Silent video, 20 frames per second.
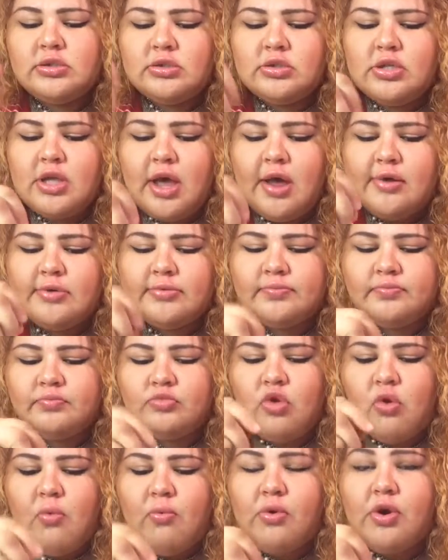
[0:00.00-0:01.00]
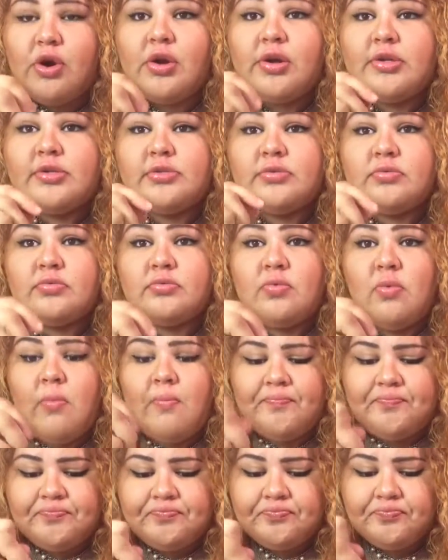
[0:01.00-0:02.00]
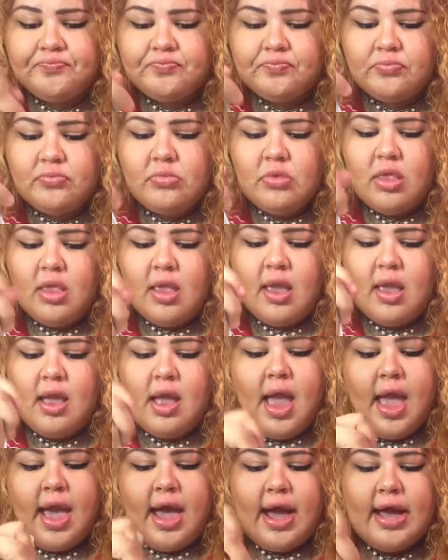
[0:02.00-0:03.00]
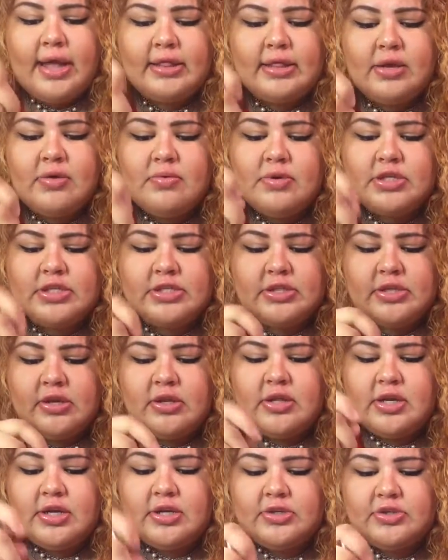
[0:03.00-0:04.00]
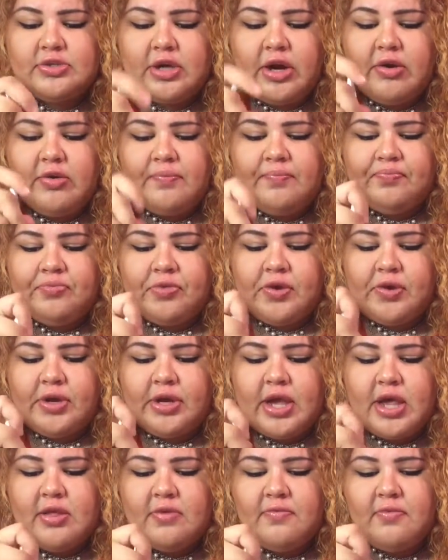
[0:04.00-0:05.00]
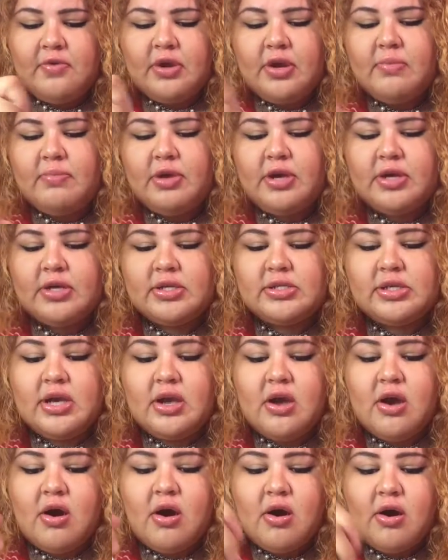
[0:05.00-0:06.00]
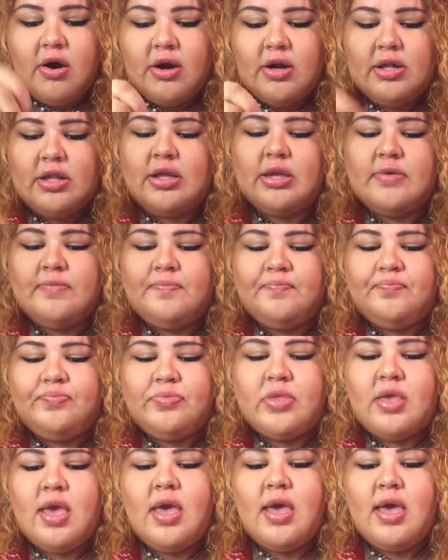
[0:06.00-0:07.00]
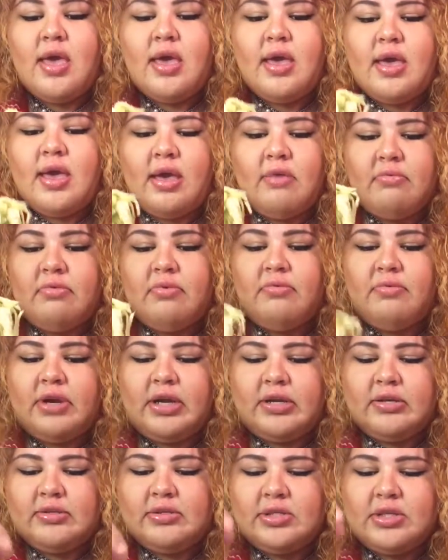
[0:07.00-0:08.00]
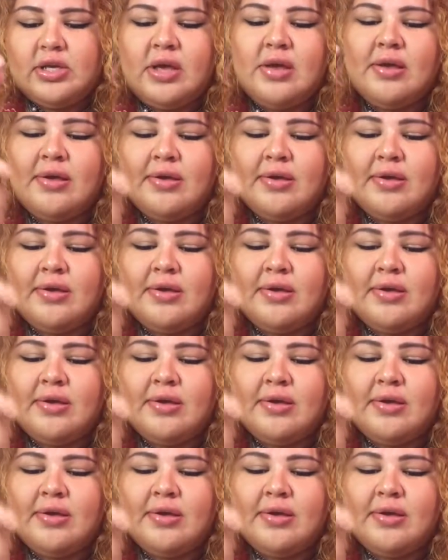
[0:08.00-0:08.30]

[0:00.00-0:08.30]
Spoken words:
know that we're in, I think we're still in a drought here in California because it hardly ever rains.